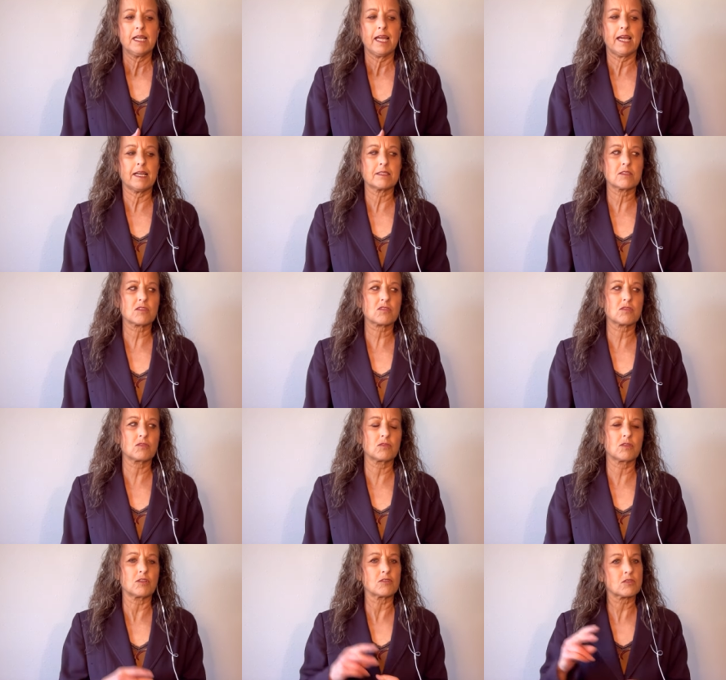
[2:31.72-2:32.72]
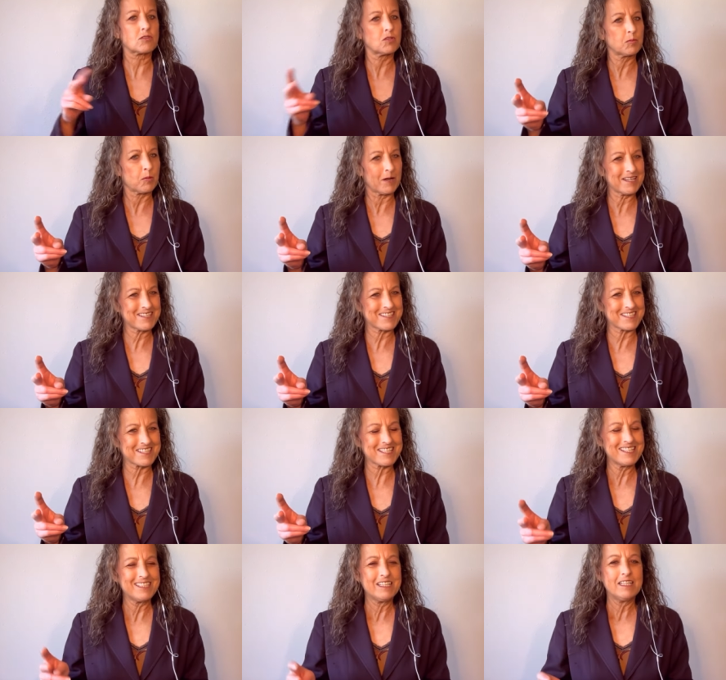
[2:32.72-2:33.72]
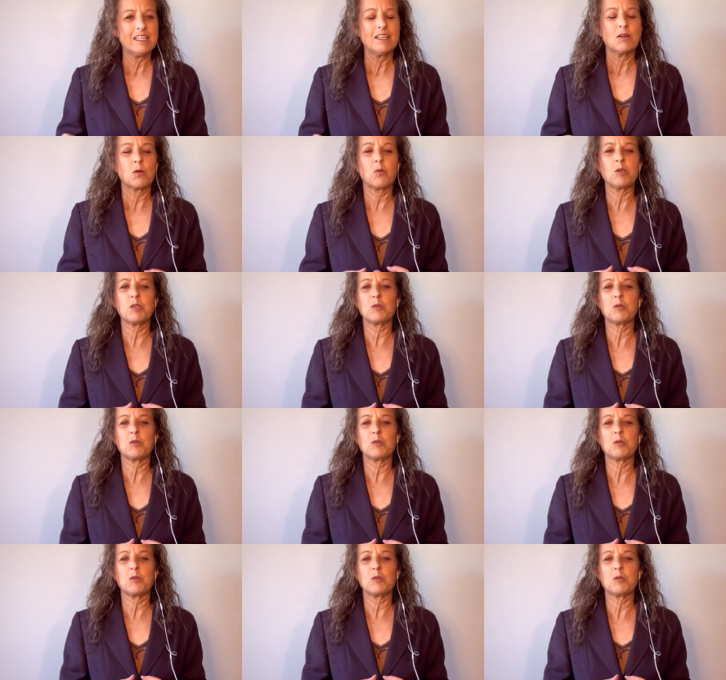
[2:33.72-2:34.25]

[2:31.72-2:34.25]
And so there's two prices. When